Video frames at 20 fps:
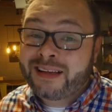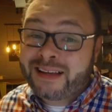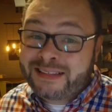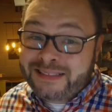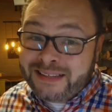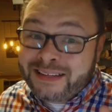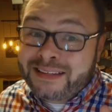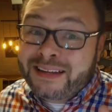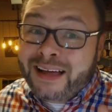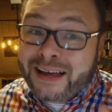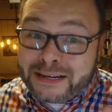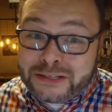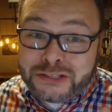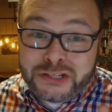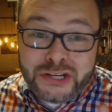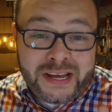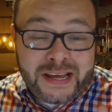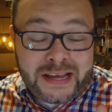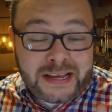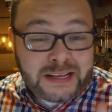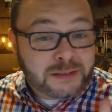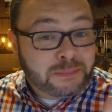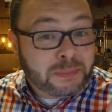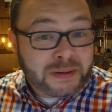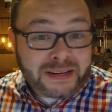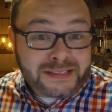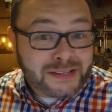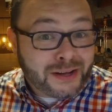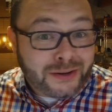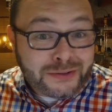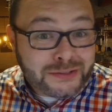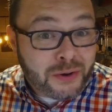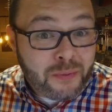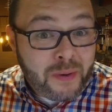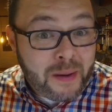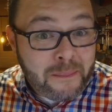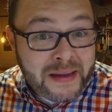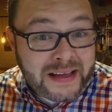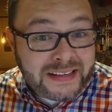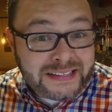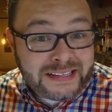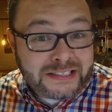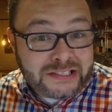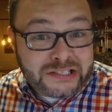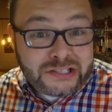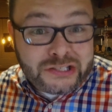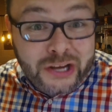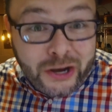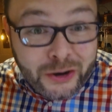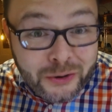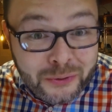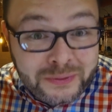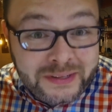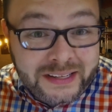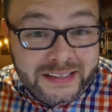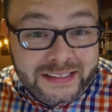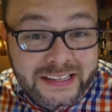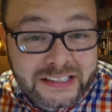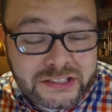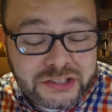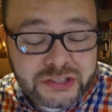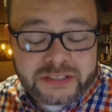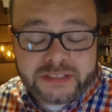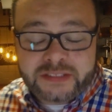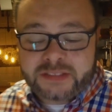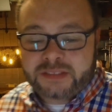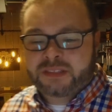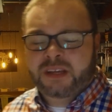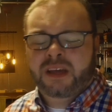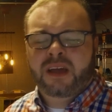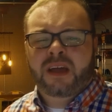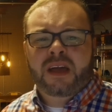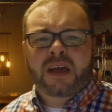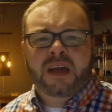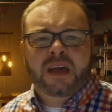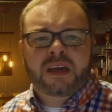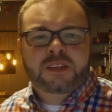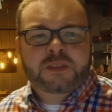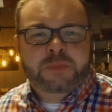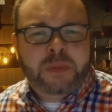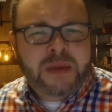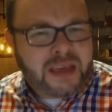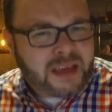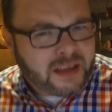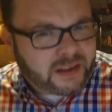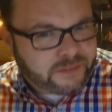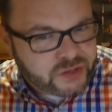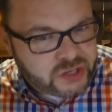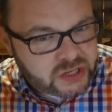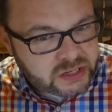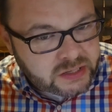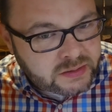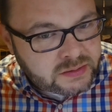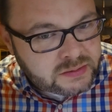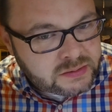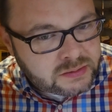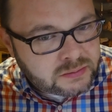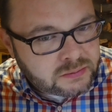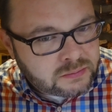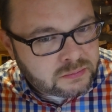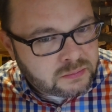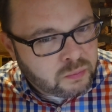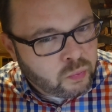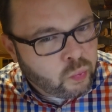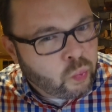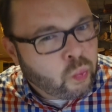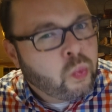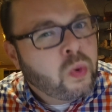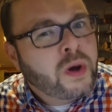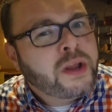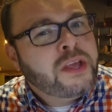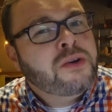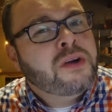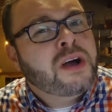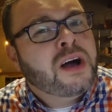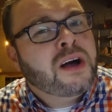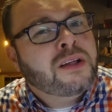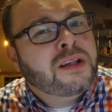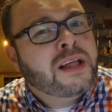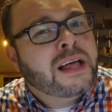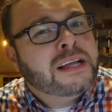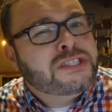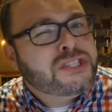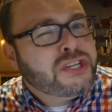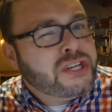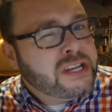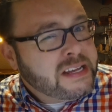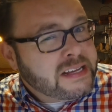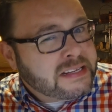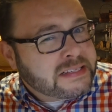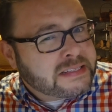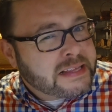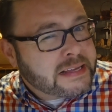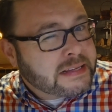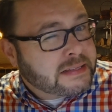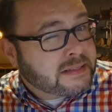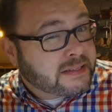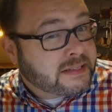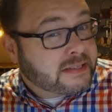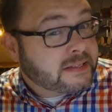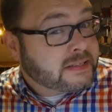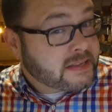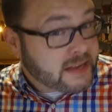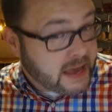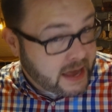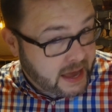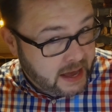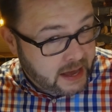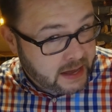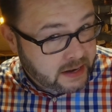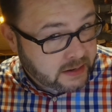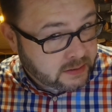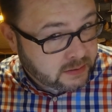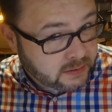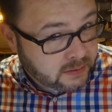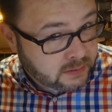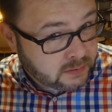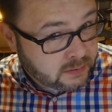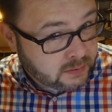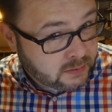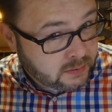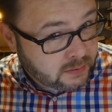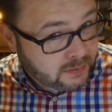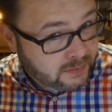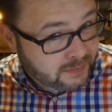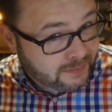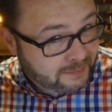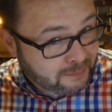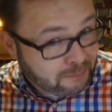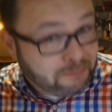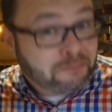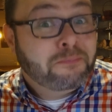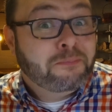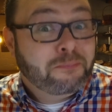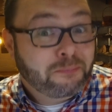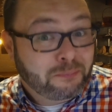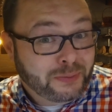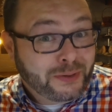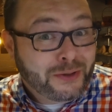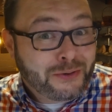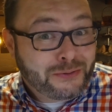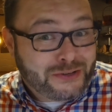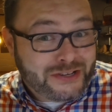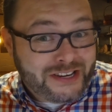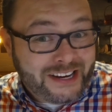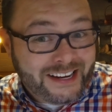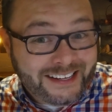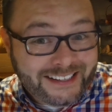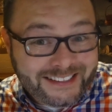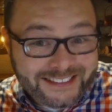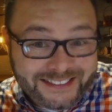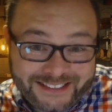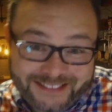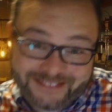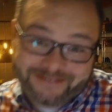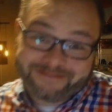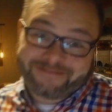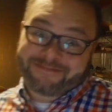That's a lot of cheese, but it's also what makes it so delicious. Speaking of cheese, what do you call a cheese that's sad? Blue cheese!